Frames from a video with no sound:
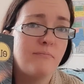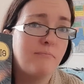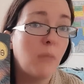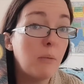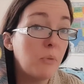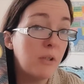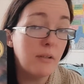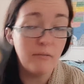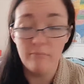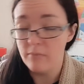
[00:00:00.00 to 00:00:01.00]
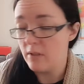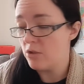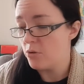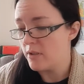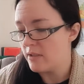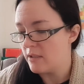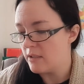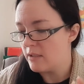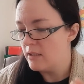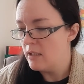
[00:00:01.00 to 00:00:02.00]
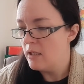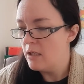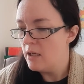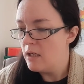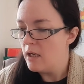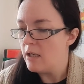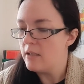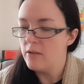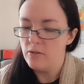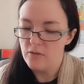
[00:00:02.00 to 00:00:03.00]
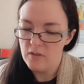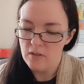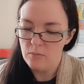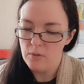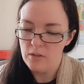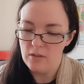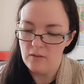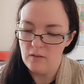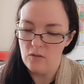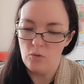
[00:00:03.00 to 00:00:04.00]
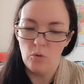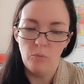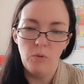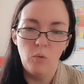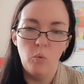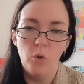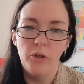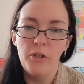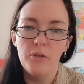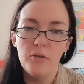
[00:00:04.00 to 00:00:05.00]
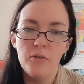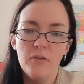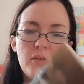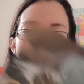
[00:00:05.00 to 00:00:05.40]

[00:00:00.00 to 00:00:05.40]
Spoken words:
might be interested in. And then there's this one. This is Storm Warriors.